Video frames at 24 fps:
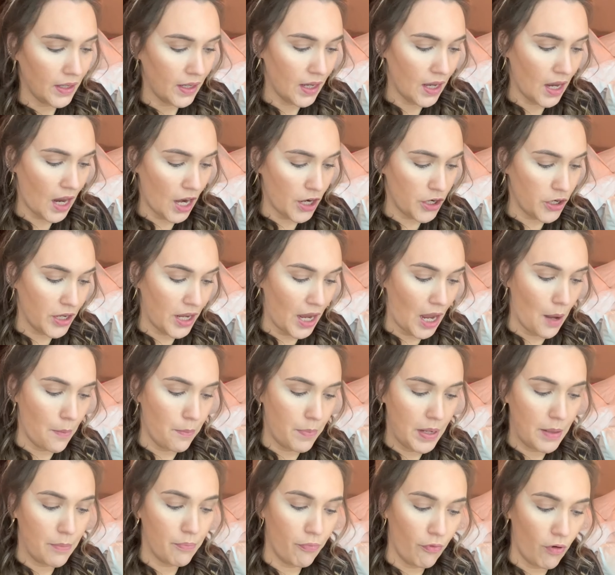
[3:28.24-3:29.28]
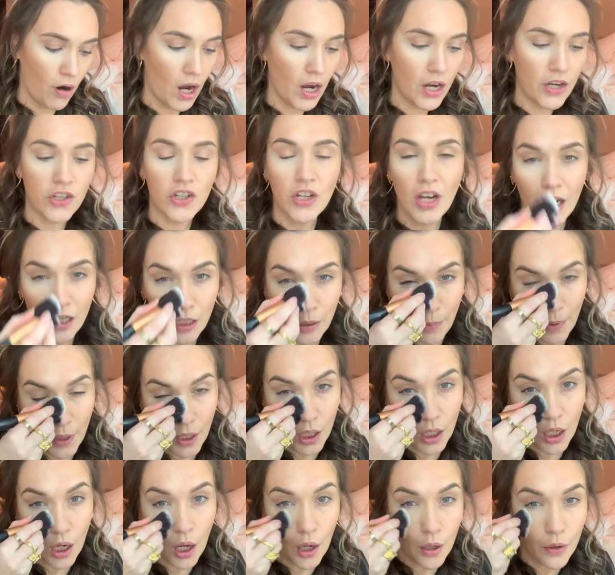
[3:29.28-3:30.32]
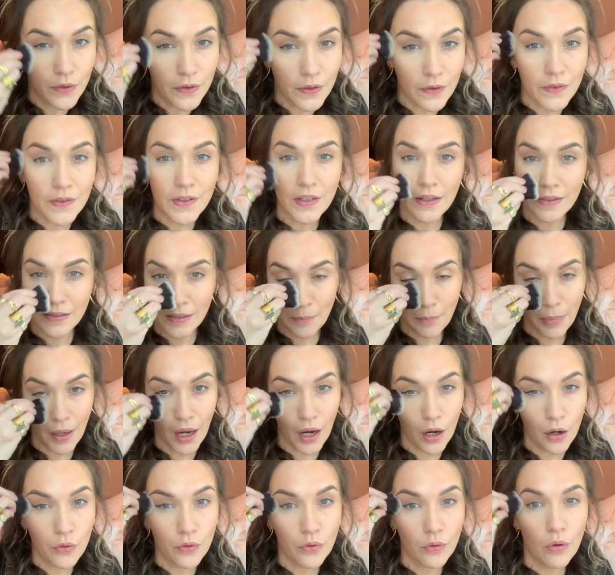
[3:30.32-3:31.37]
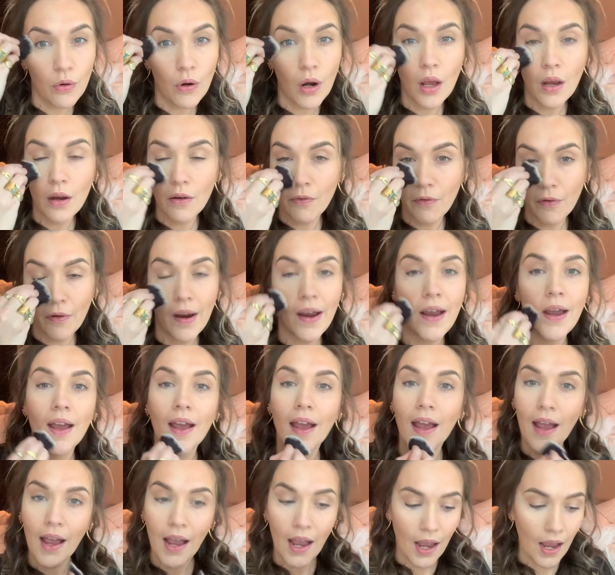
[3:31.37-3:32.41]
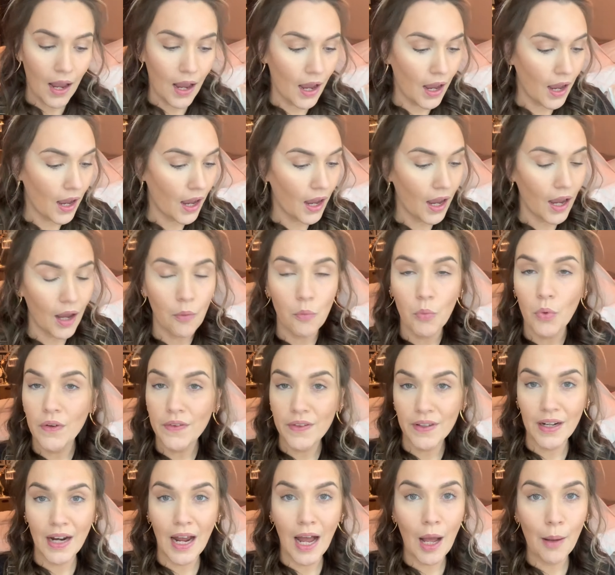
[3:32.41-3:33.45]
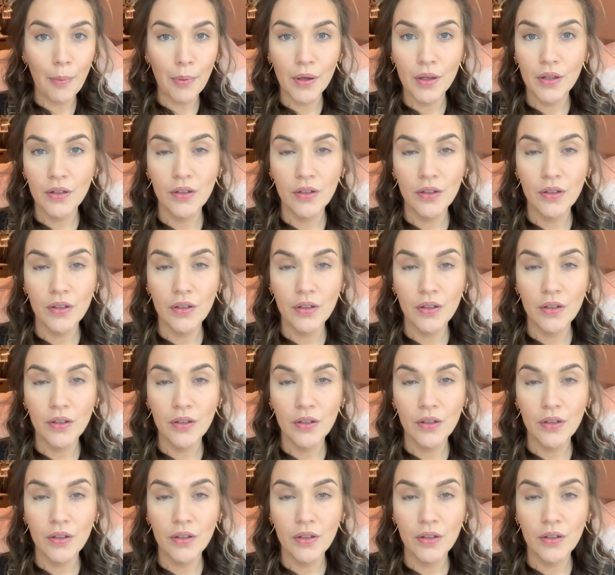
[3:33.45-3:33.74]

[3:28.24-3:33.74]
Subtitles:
and you get a big brush and you put loads of setting powder all over it, and what's going to happen?